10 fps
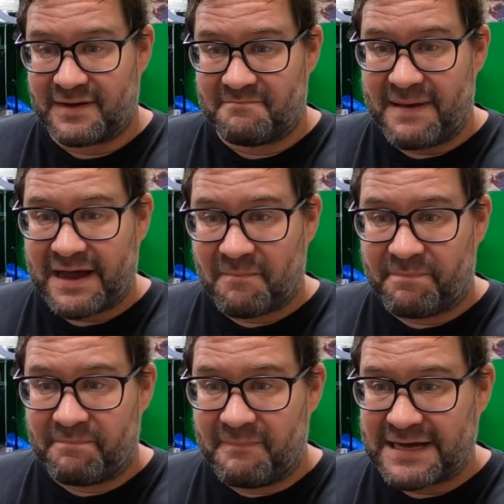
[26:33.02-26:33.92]
make a
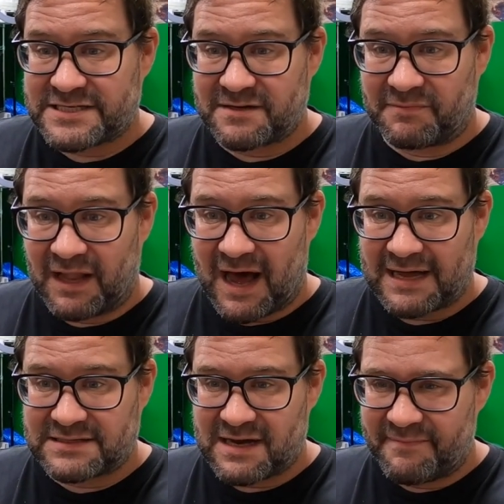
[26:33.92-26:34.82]
make some
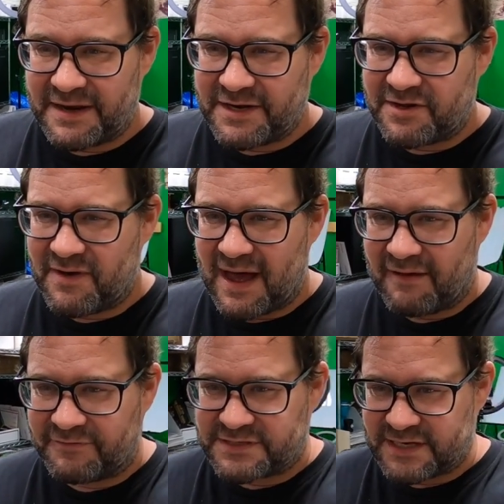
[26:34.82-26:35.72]
lots. How many do you
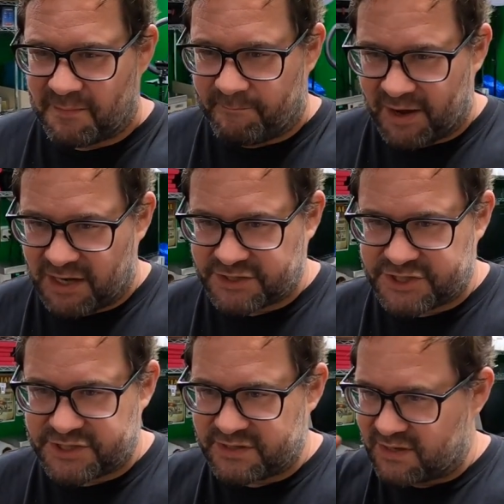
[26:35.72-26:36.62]
have? You said a
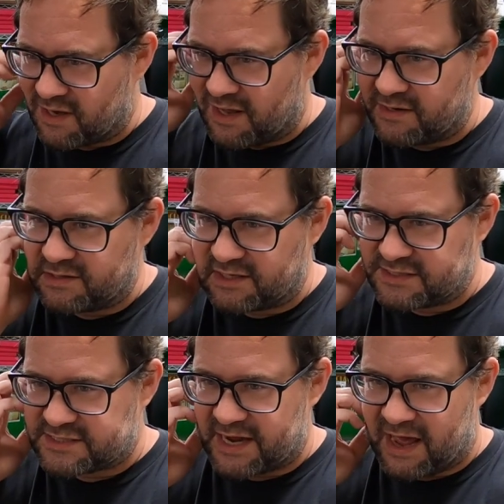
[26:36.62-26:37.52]
bunch. Uh, it
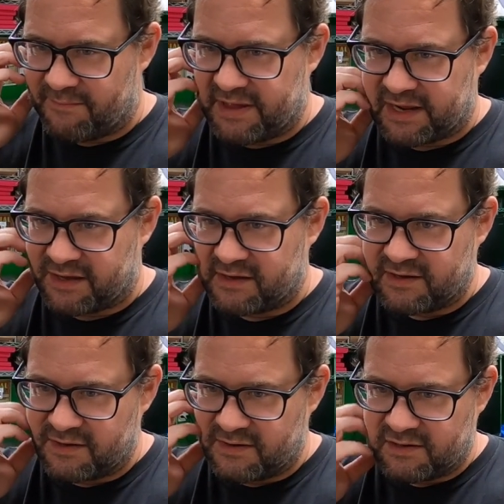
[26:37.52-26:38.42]
doesn't say how many,
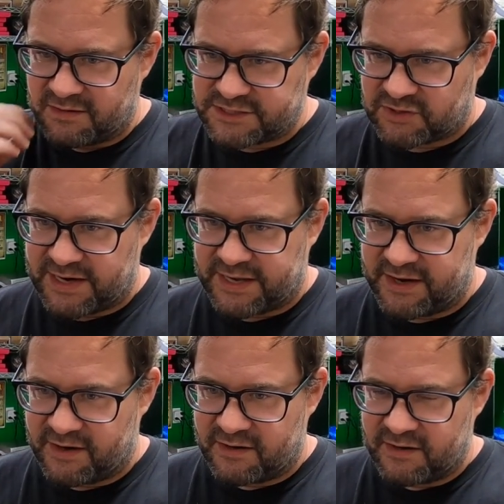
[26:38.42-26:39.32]
at least right
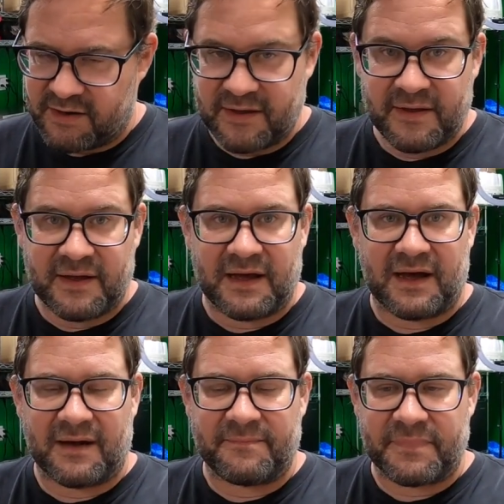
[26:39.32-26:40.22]
here.
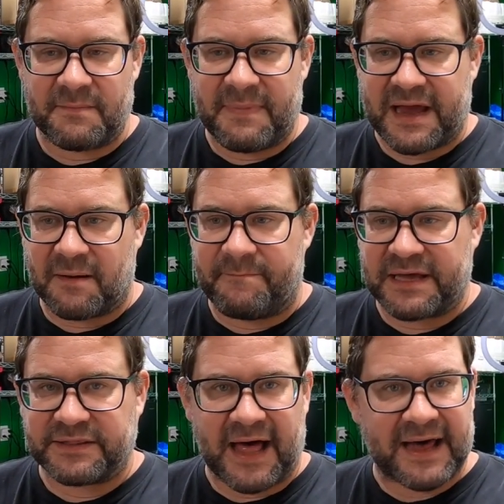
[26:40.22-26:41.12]
Um, make a
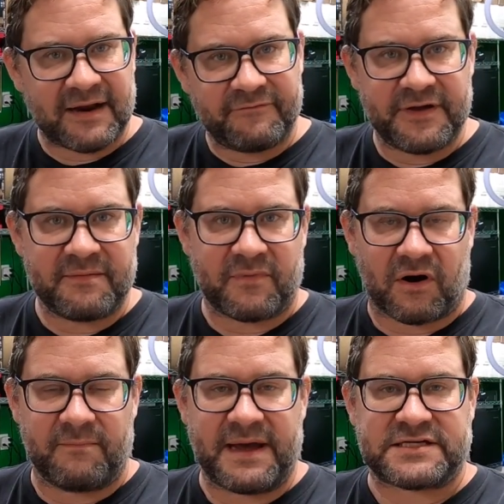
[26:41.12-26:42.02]
big lot of them
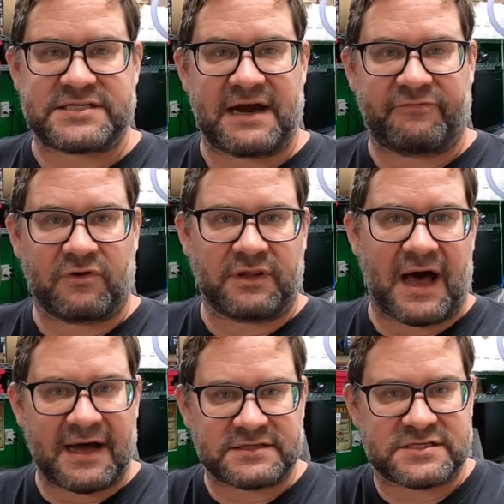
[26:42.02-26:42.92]
or make several
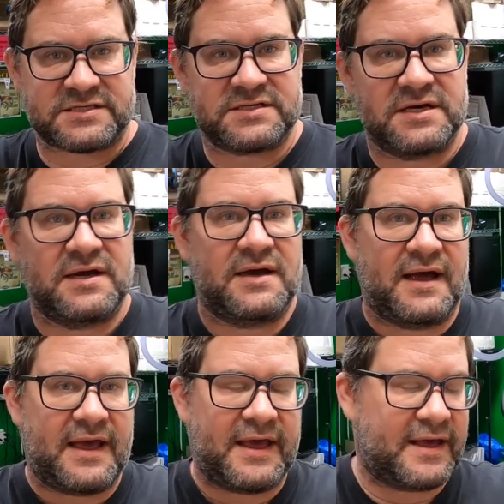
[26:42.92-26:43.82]
lots
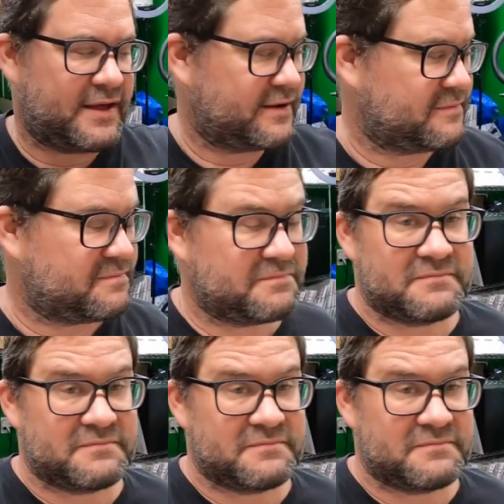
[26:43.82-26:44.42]
and